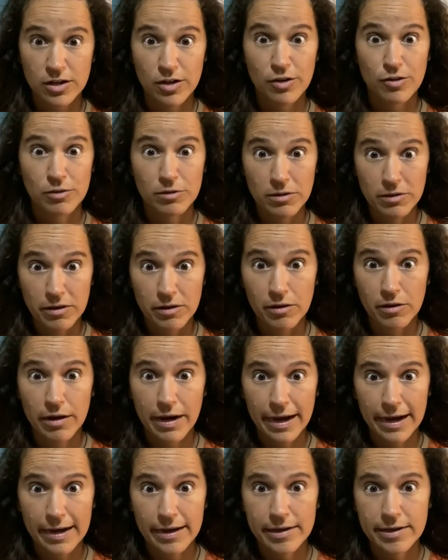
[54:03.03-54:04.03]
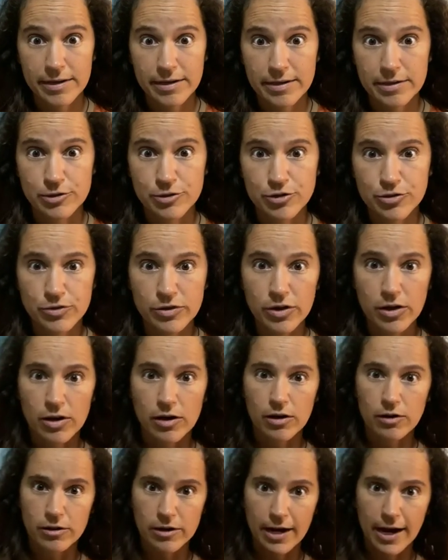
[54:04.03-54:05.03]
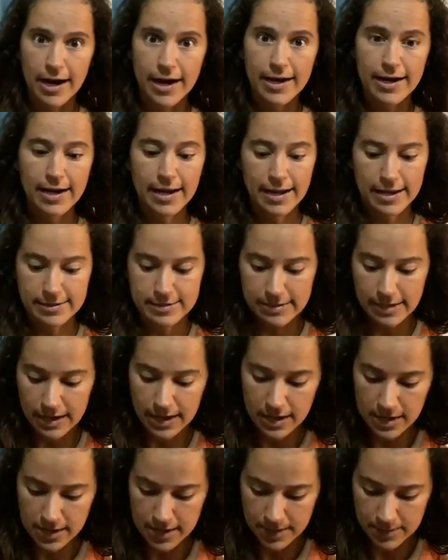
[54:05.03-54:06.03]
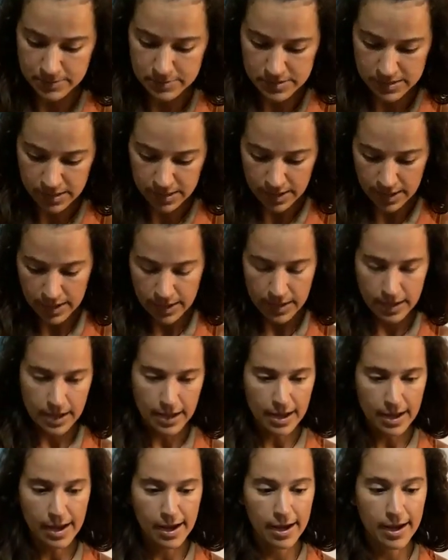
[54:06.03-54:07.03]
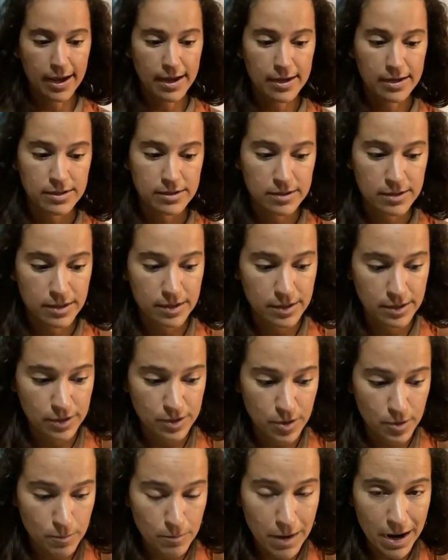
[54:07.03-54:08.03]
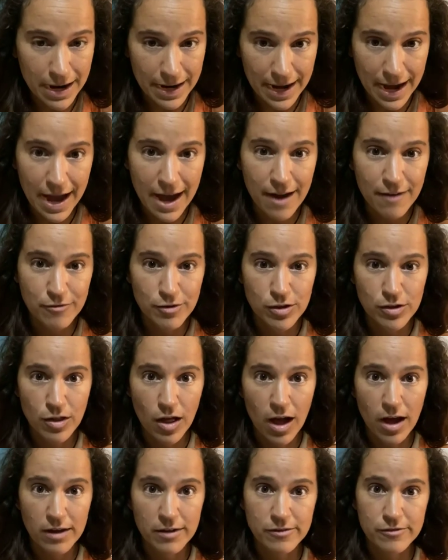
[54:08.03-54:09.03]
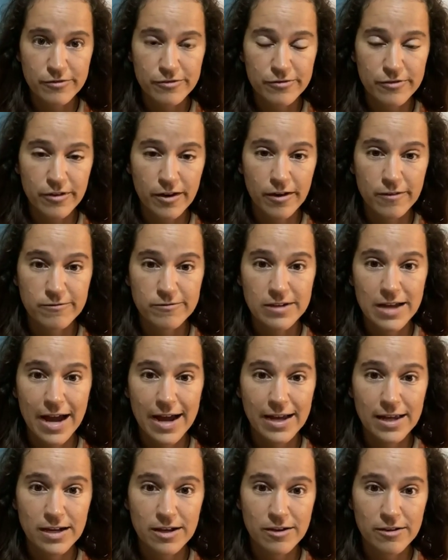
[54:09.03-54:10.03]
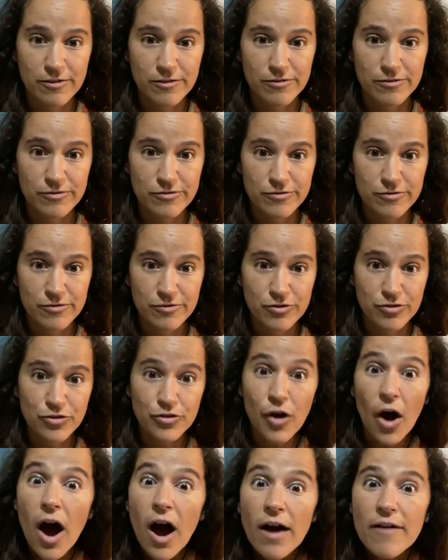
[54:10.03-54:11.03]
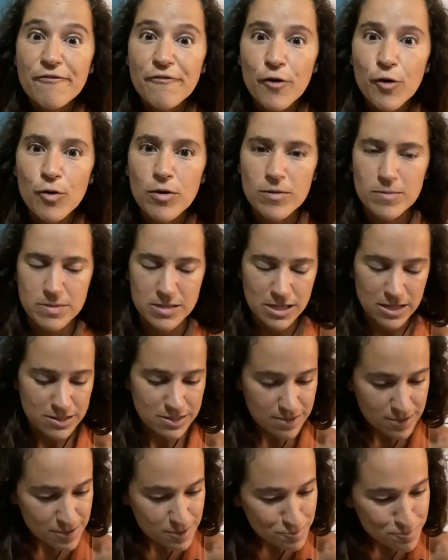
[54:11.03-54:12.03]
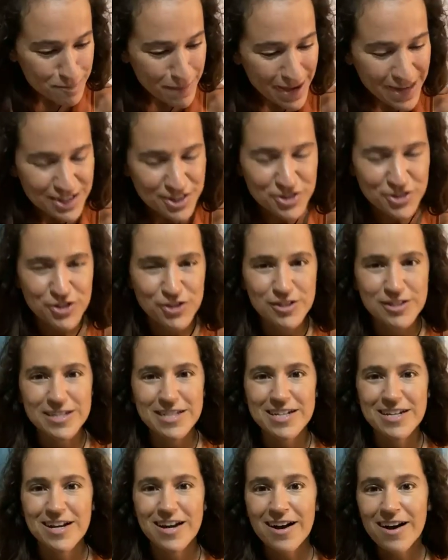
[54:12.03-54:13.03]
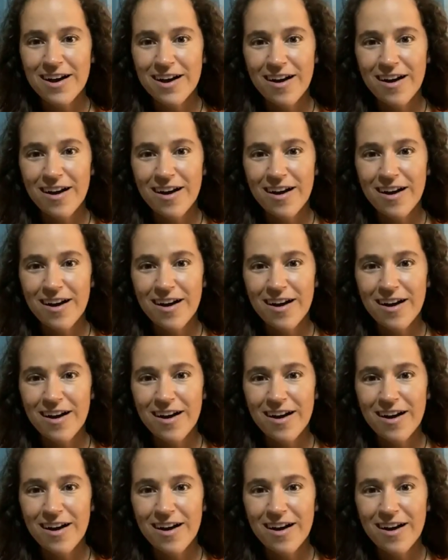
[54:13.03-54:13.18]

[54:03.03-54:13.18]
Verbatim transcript: you know, a little out of control, right, at times, and, you know, might have a lot of, of negative thought forms, especially